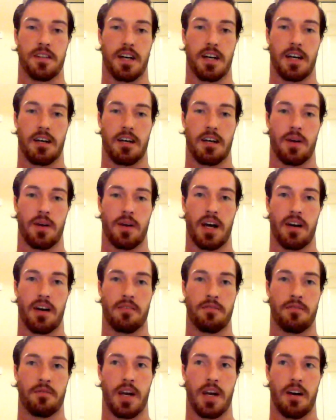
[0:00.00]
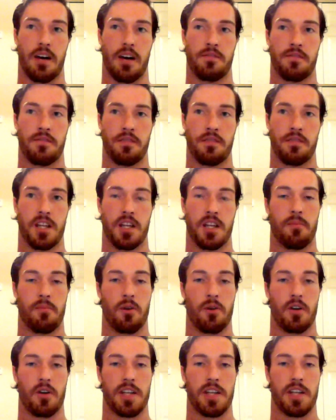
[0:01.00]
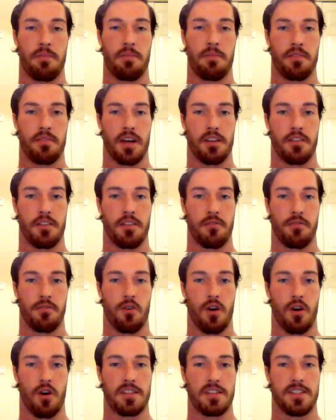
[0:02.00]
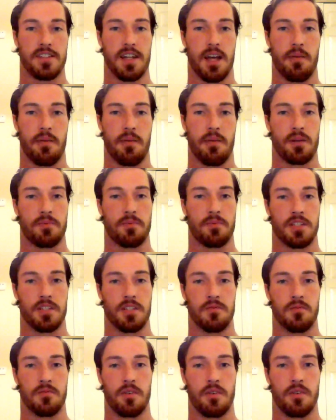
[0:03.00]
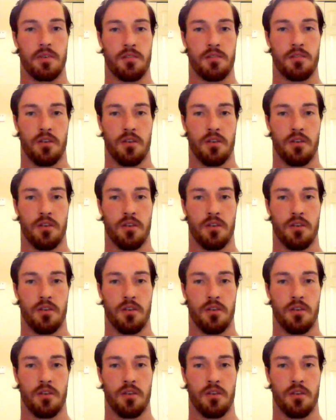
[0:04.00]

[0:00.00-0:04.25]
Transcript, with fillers: Uh, we have we have a little bit more depth at the three four outside linebacker position with